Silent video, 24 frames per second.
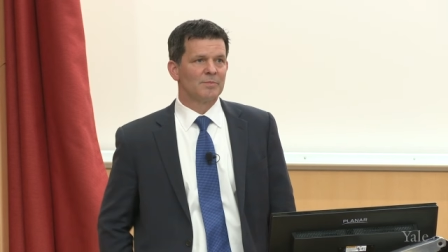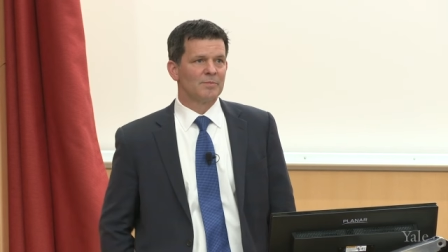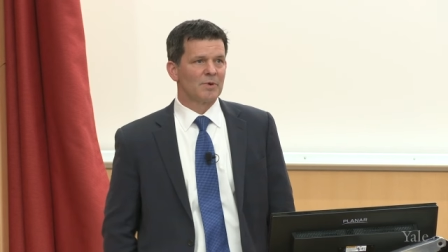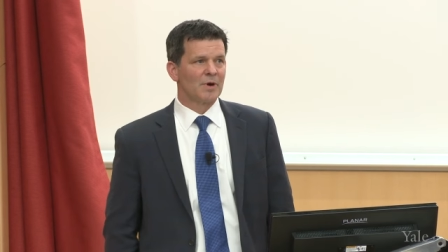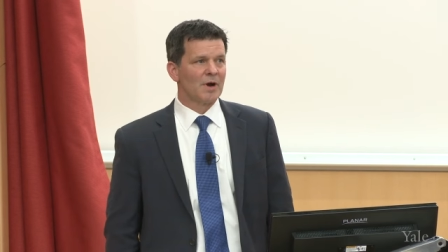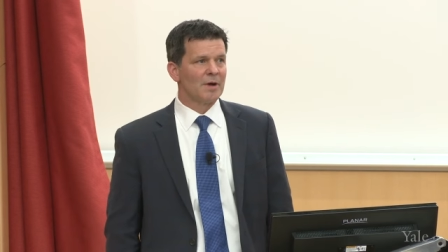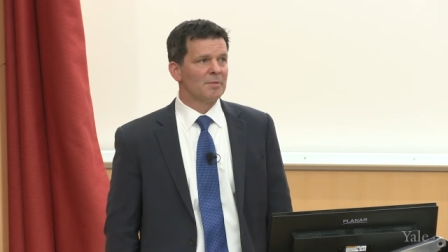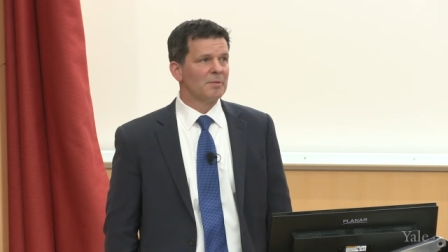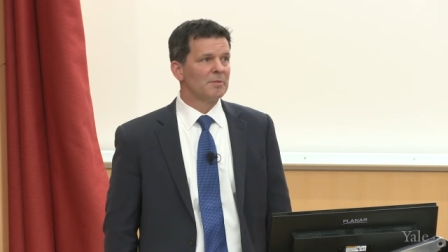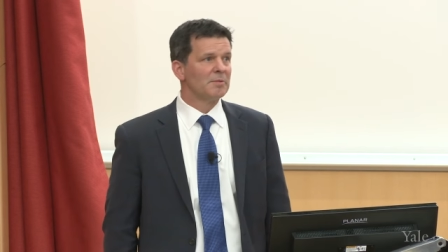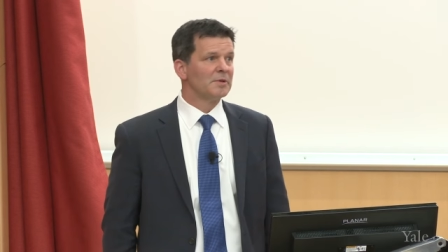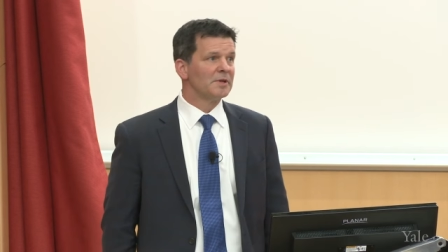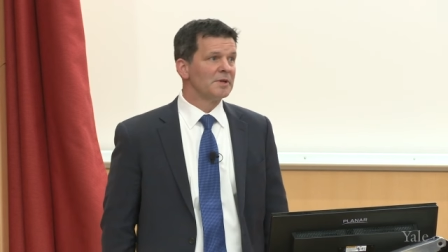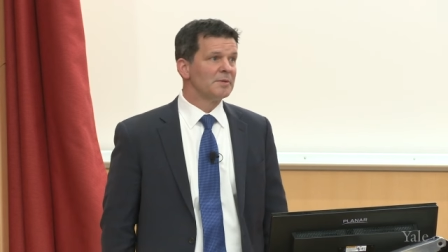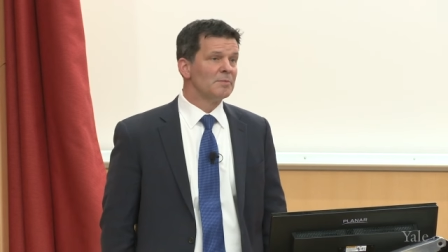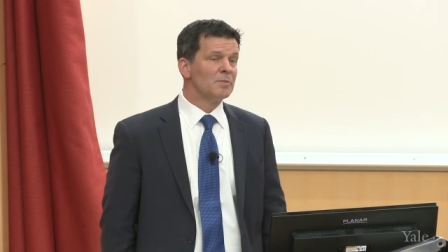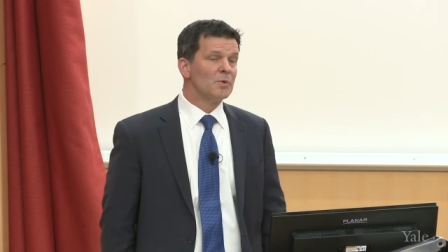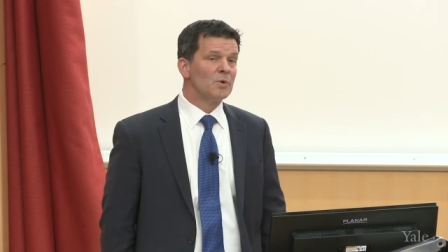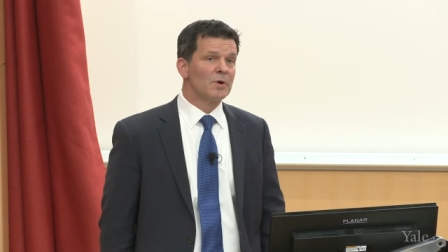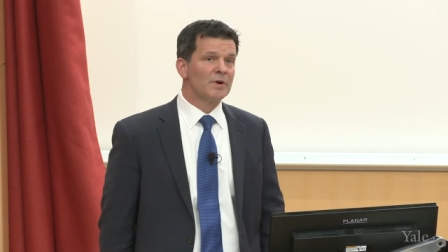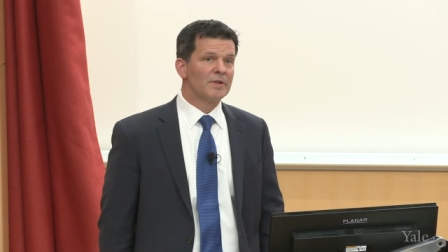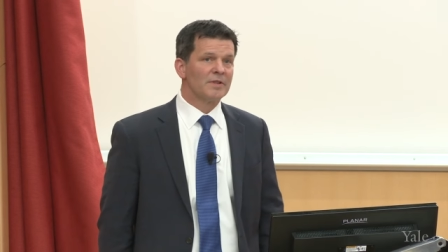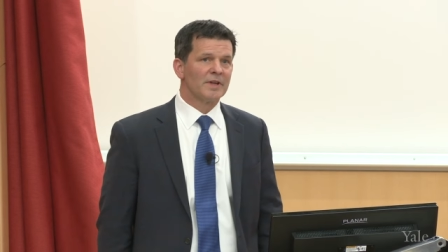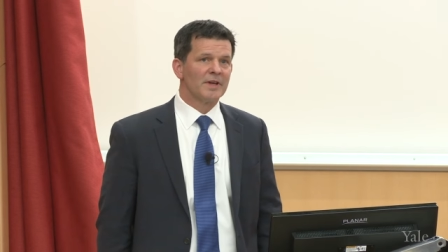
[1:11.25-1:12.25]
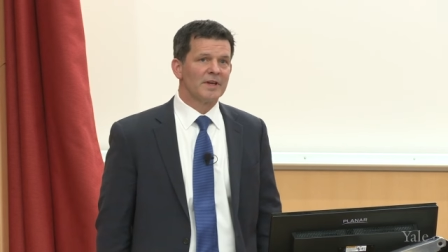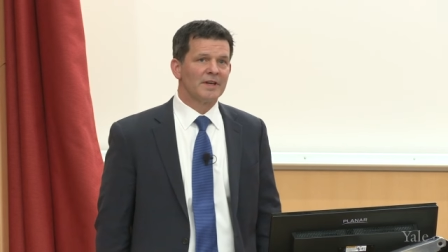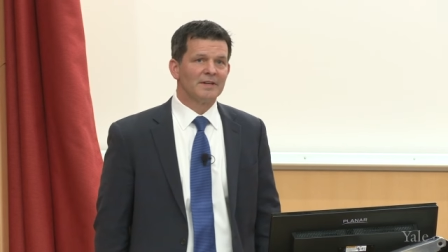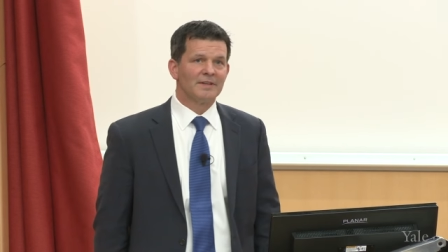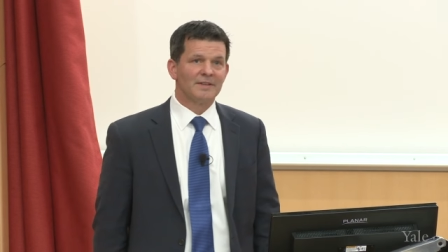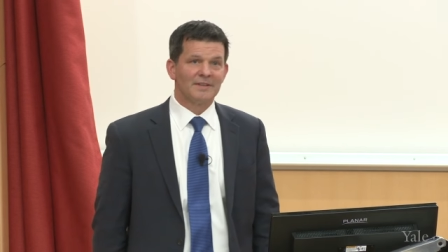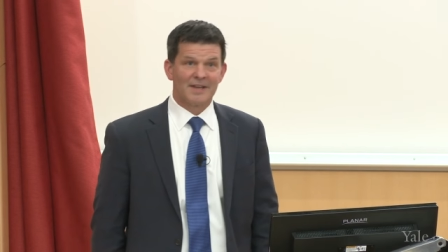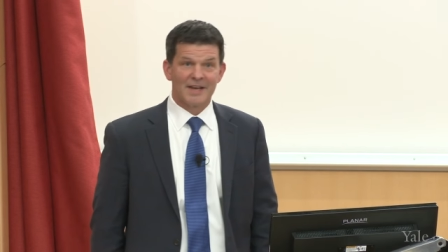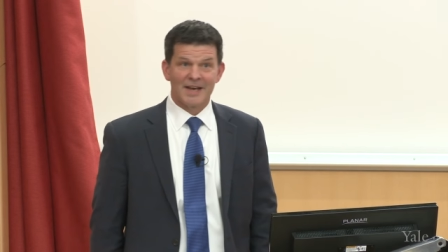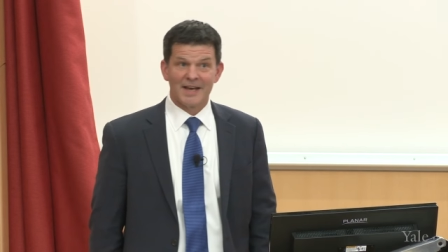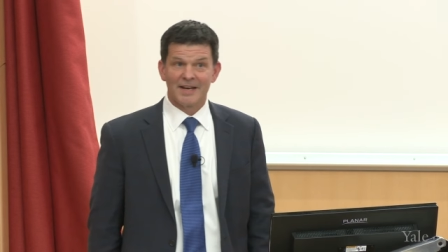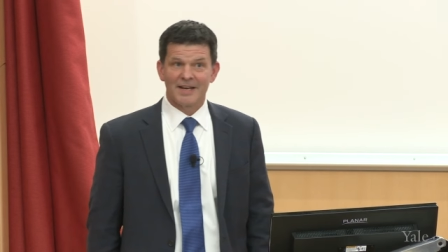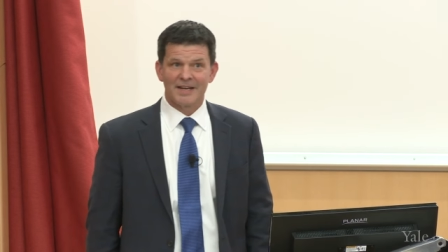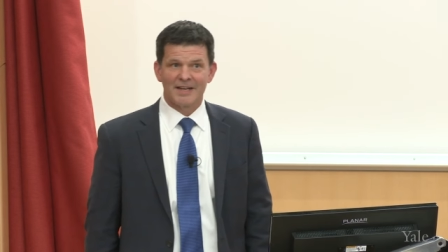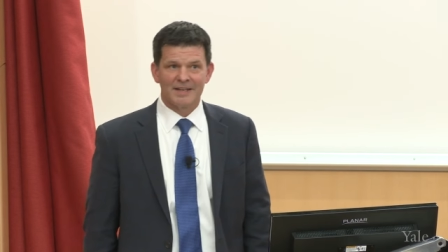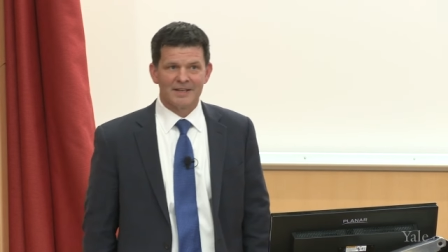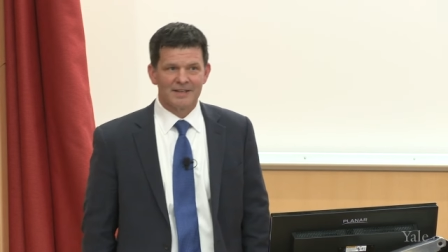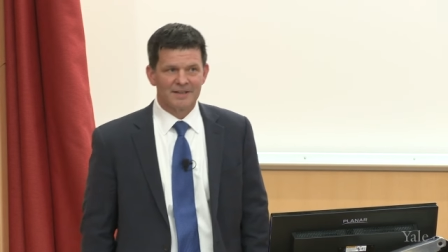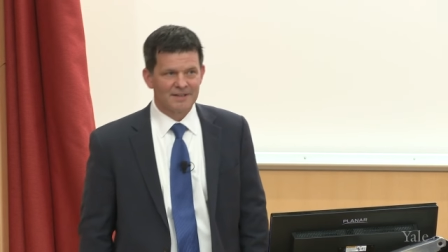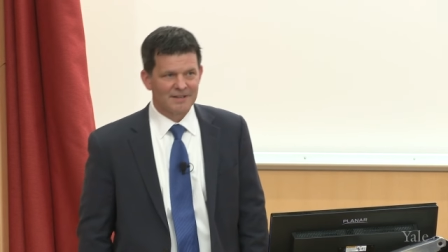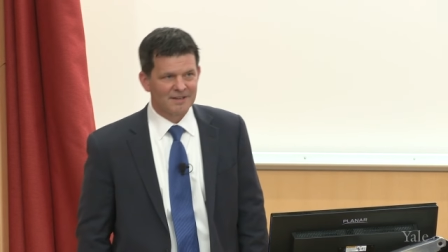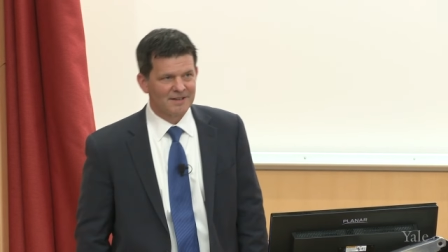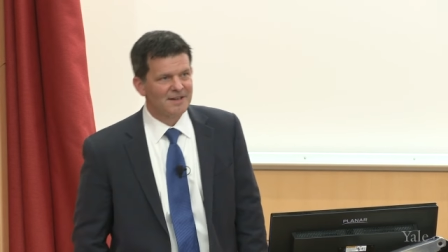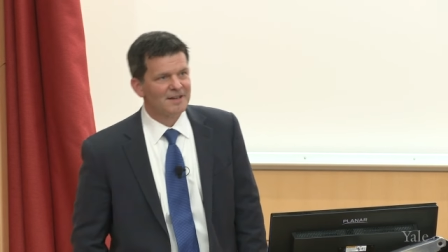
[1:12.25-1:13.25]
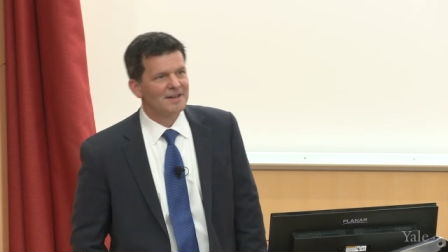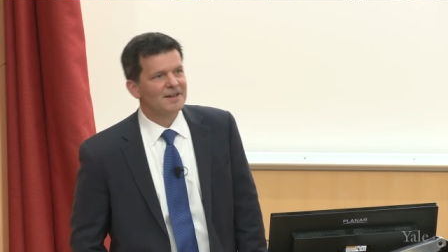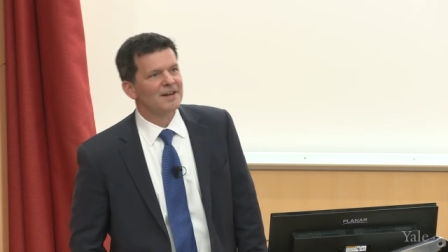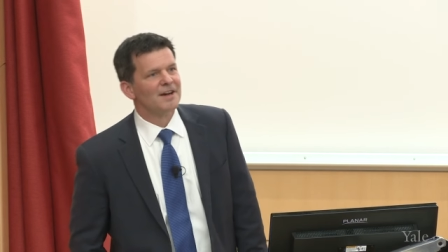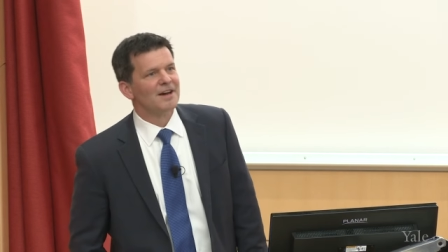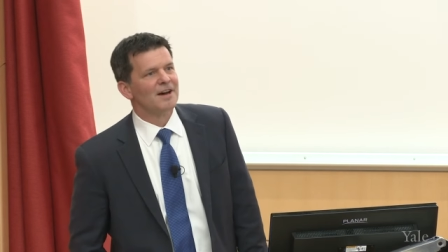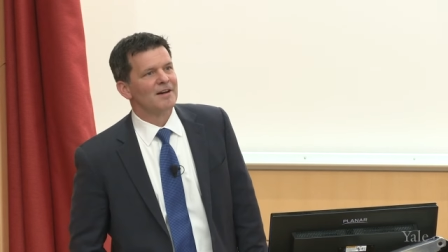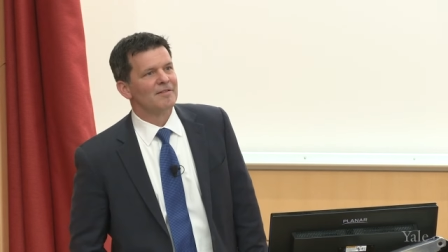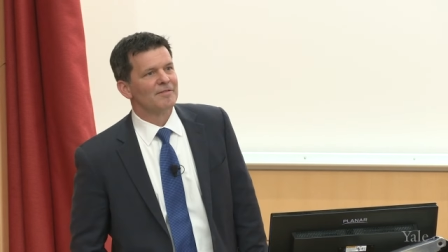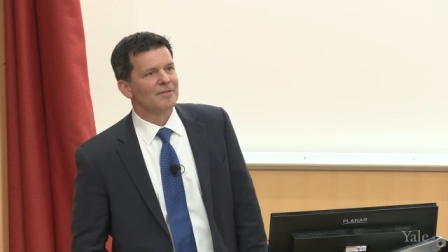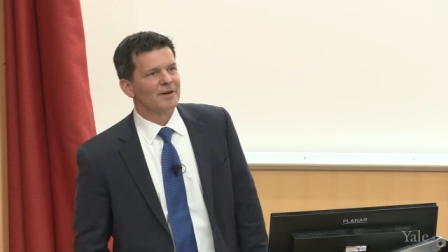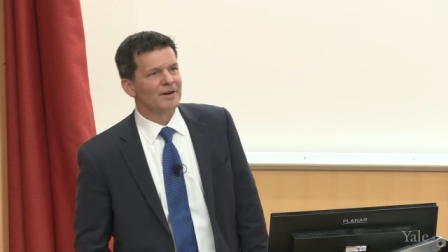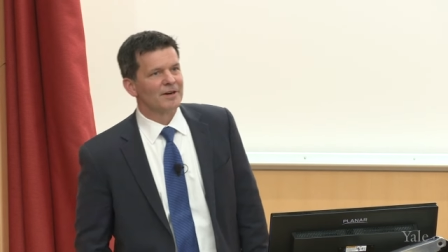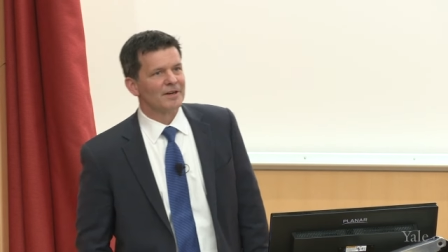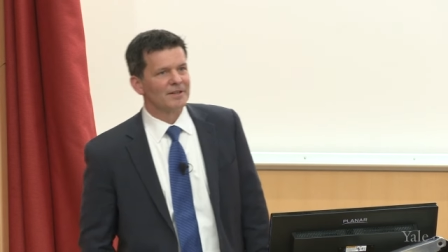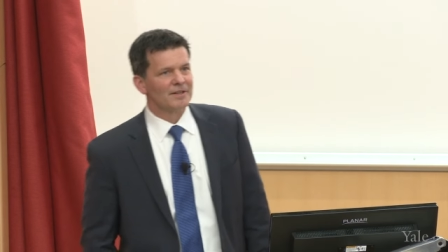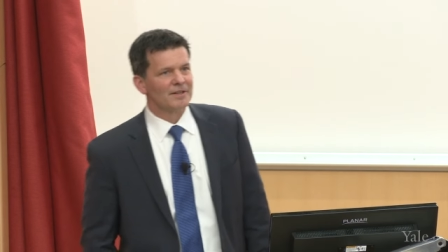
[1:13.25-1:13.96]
probably more than any of our